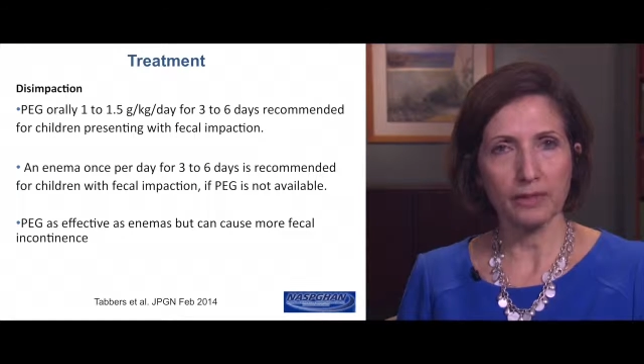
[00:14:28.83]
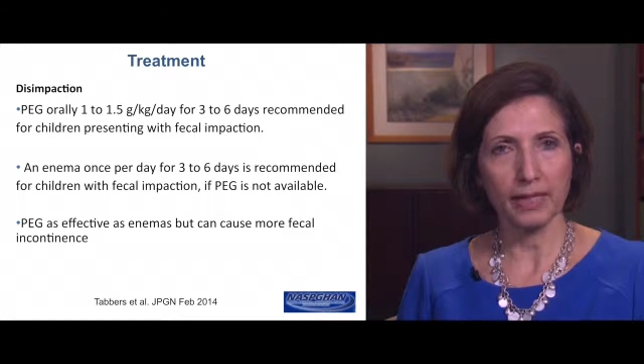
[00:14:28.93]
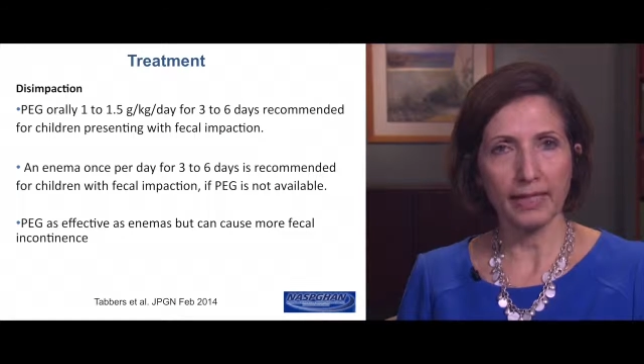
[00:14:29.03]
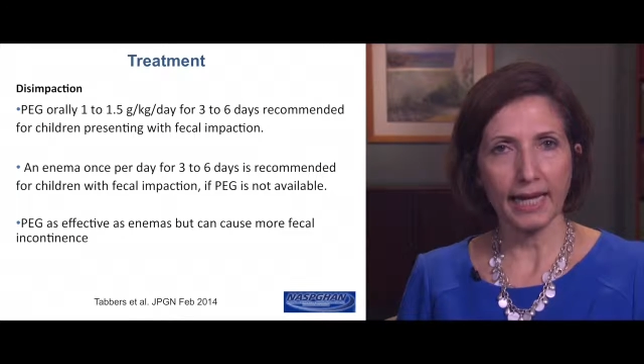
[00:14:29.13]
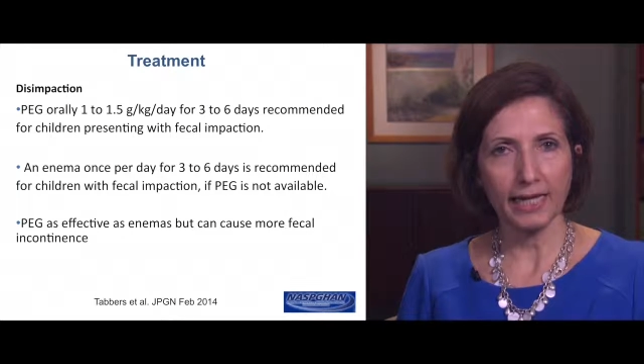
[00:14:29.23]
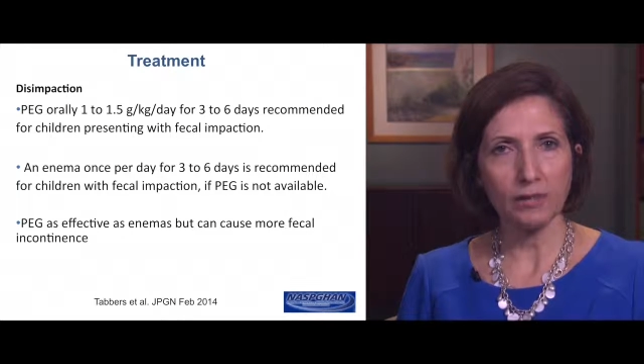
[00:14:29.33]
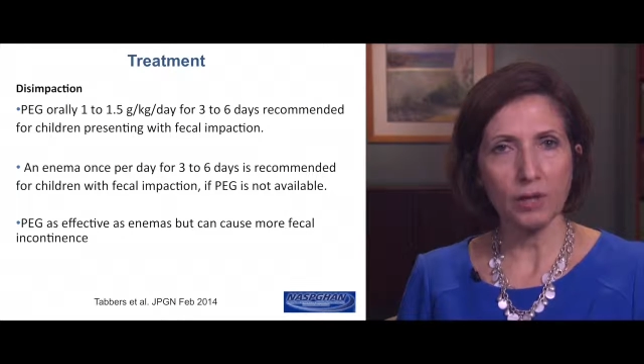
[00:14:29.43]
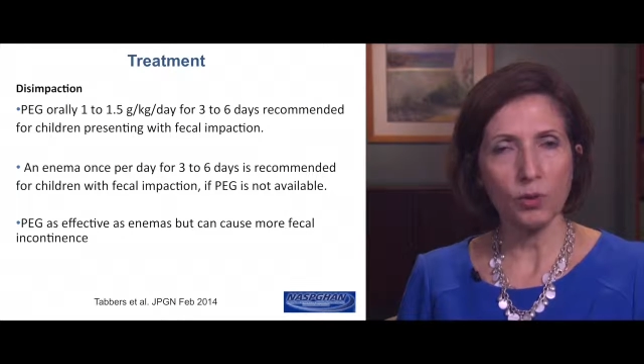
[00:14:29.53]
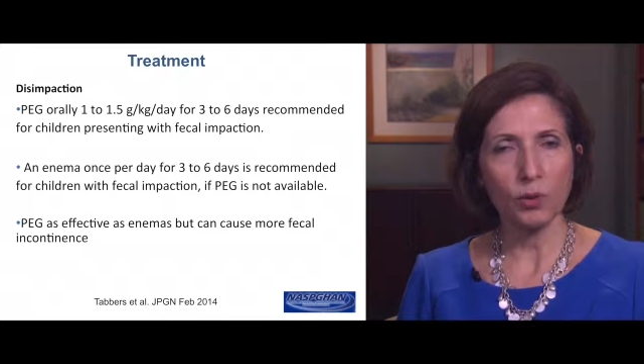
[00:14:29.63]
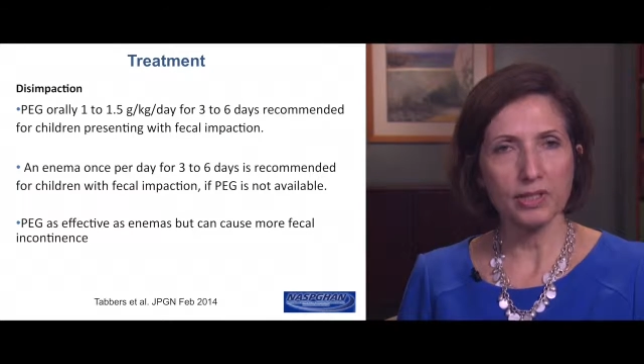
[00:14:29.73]
then
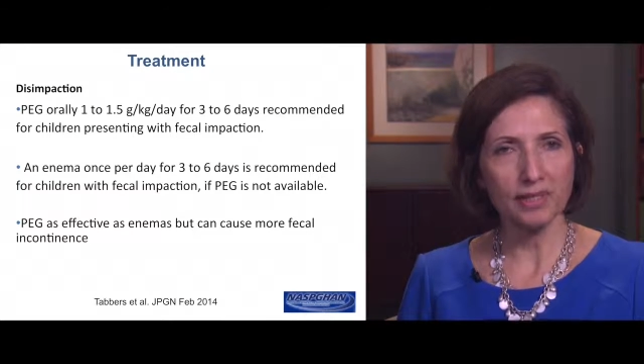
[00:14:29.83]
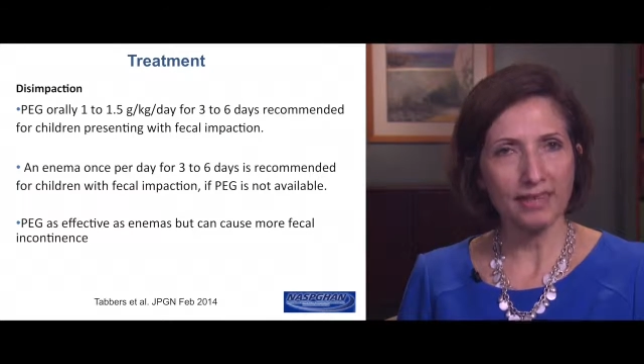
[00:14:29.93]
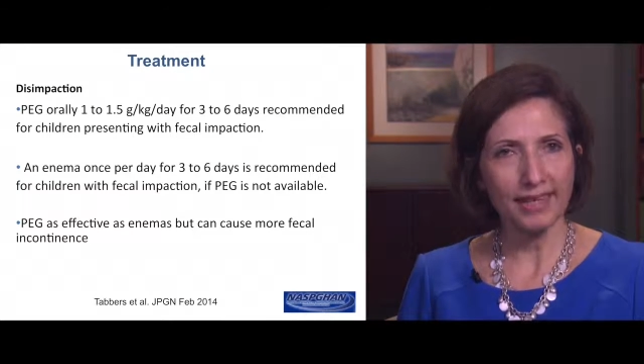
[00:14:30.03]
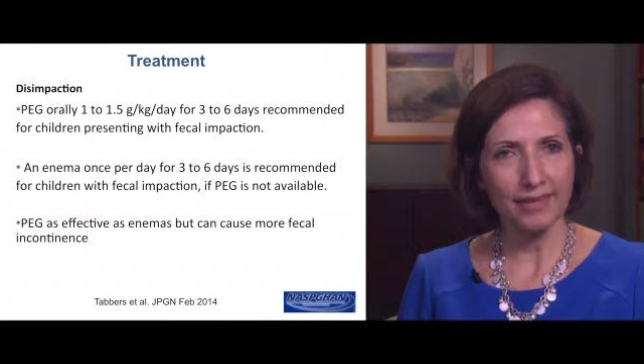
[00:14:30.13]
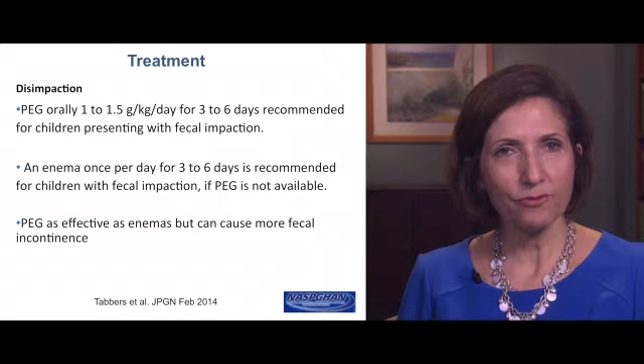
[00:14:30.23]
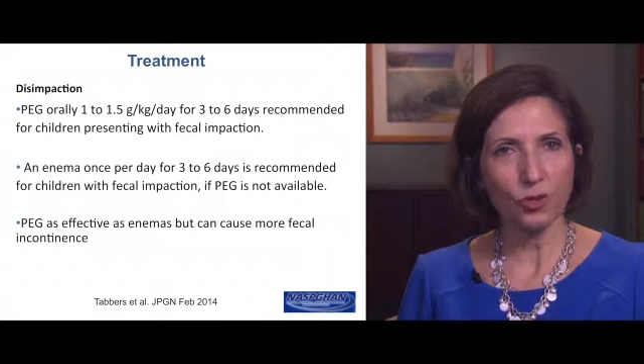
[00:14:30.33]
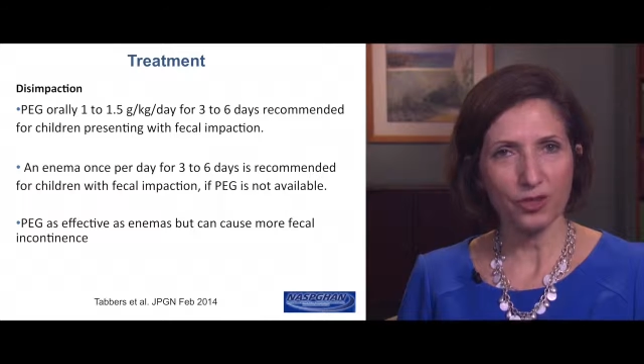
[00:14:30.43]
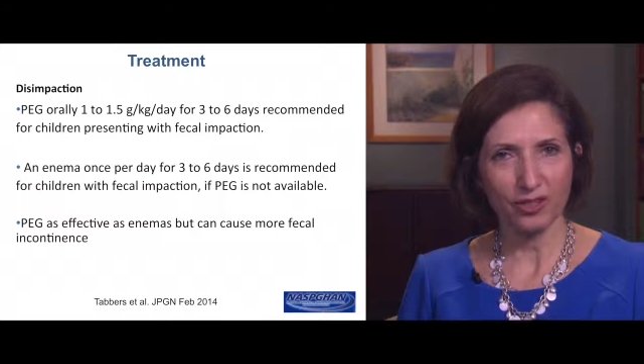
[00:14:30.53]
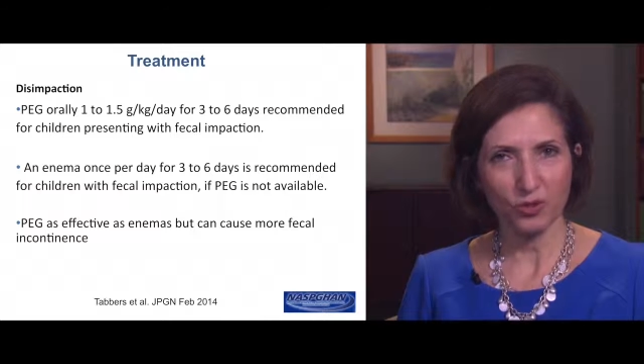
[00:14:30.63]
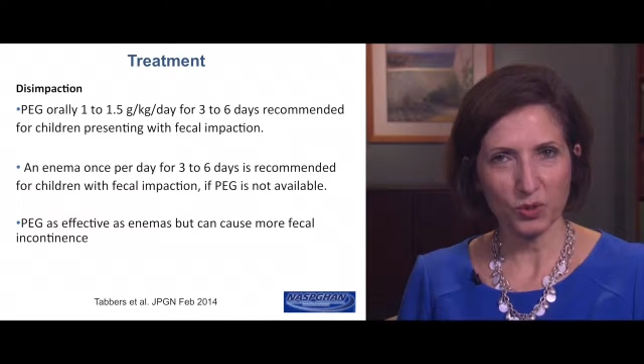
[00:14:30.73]
enema once a day for
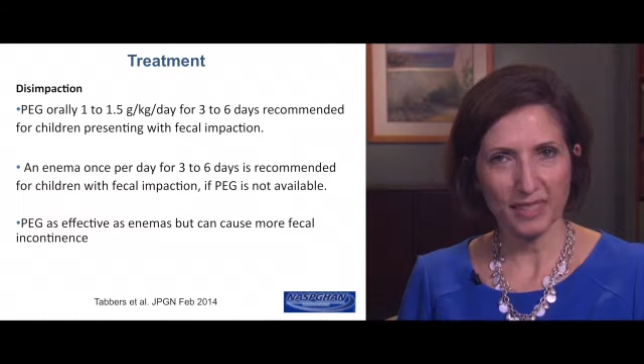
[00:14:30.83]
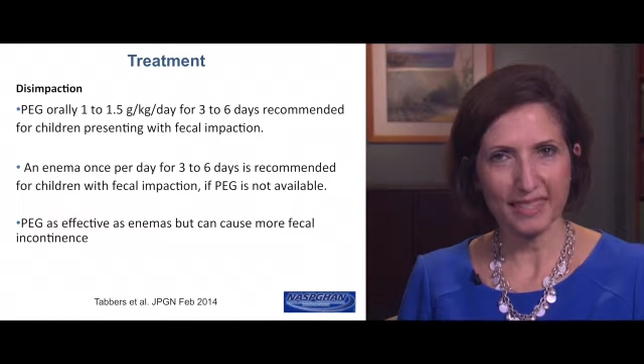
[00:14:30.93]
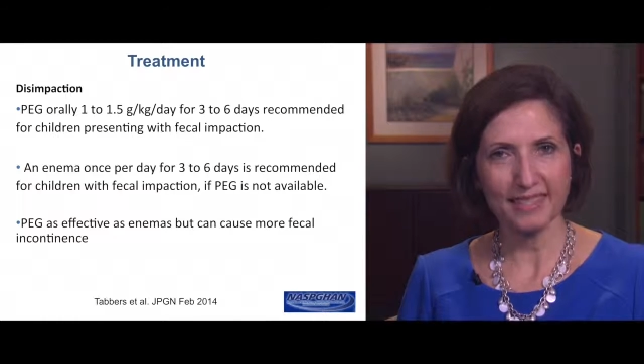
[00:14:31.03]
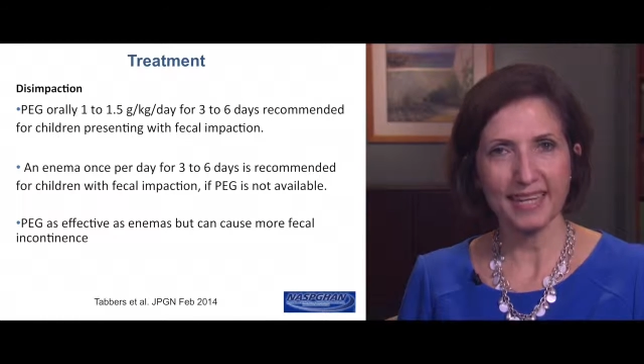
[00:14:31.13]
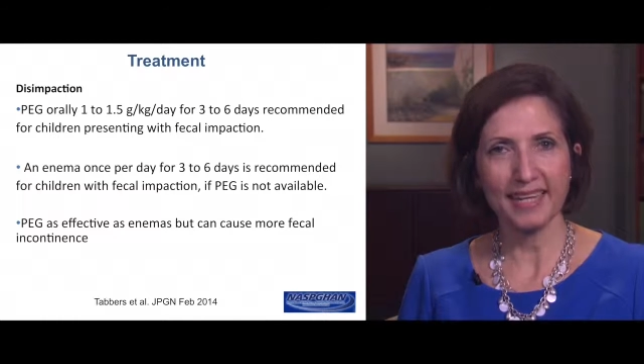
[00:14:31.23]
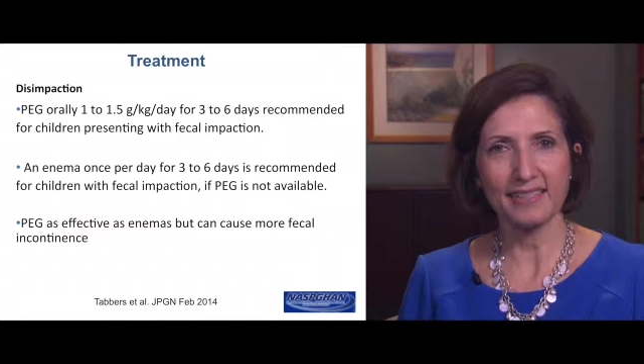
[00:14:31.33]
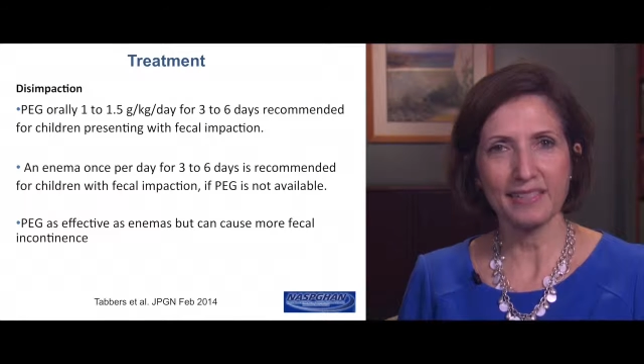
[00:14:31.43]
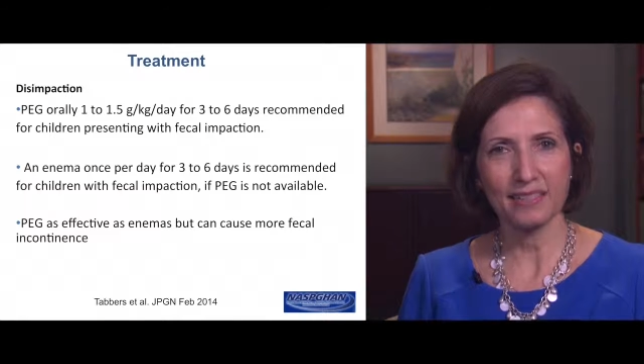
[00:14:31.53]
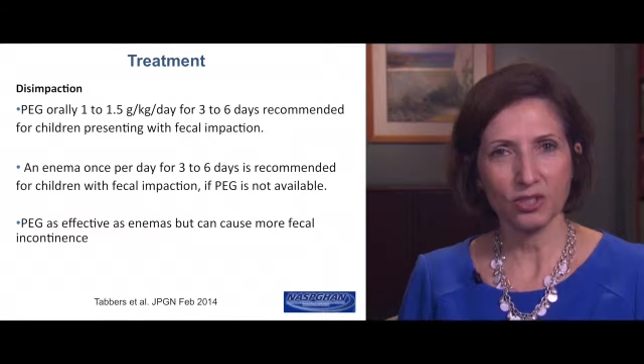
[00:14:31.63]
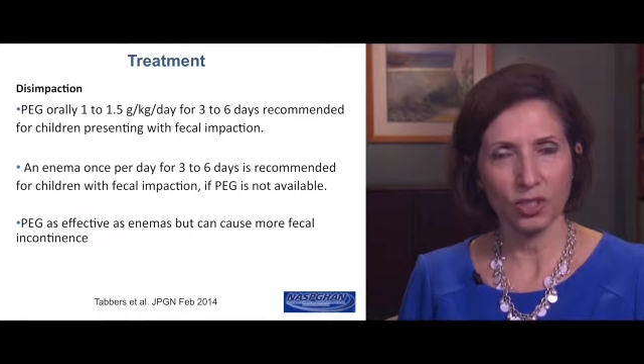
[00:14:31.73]
3 to 6 days
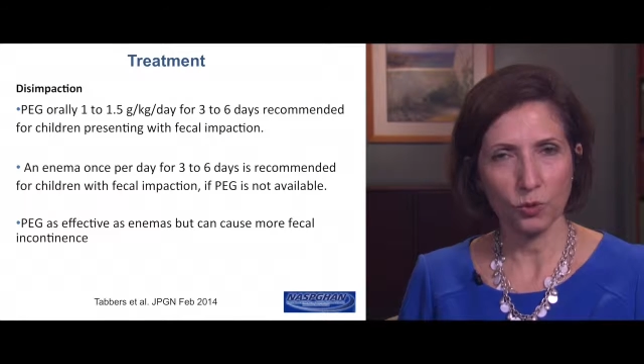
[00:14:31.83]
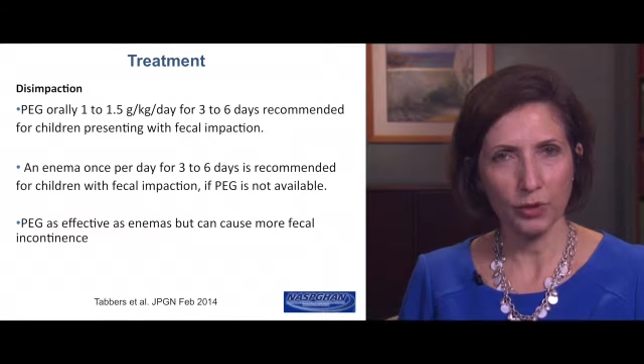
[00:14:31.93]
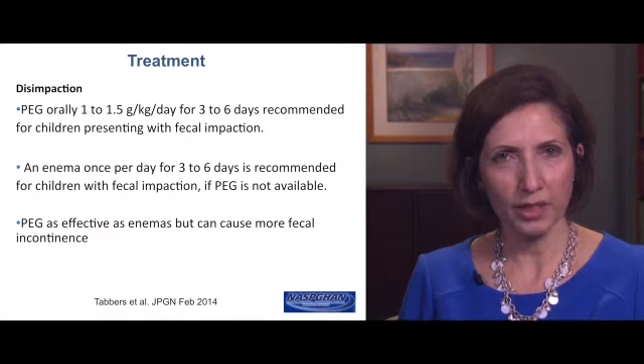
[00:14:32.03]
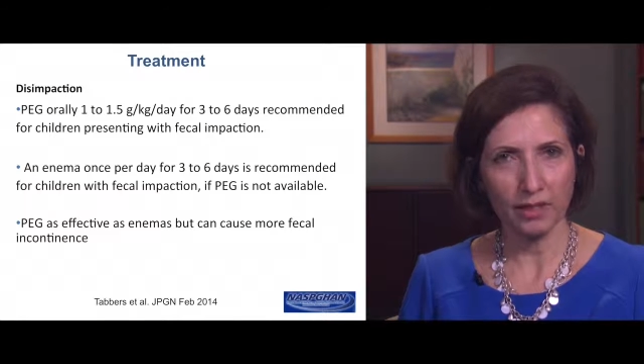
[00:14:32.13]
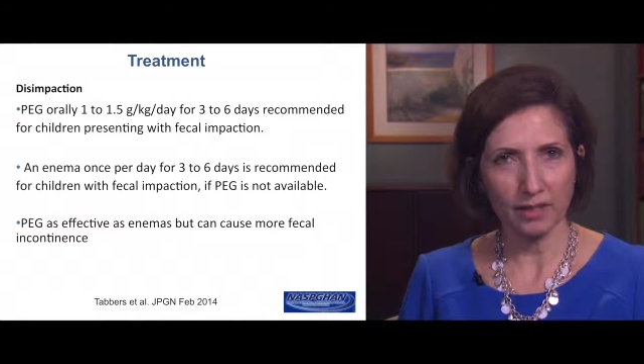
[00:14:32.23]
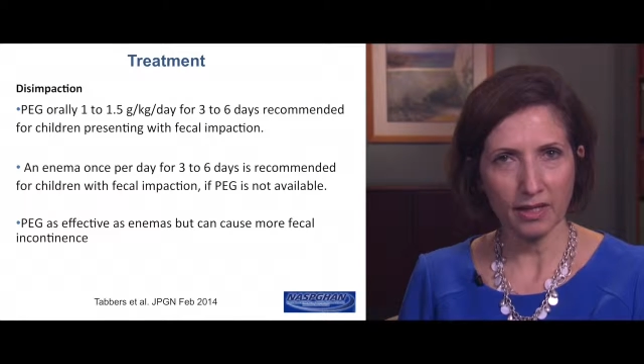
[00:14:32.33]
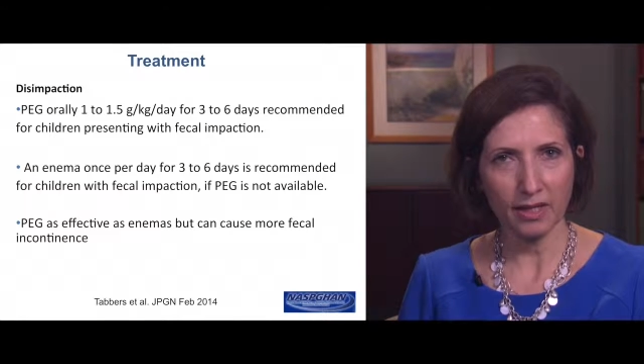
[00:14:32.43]
till we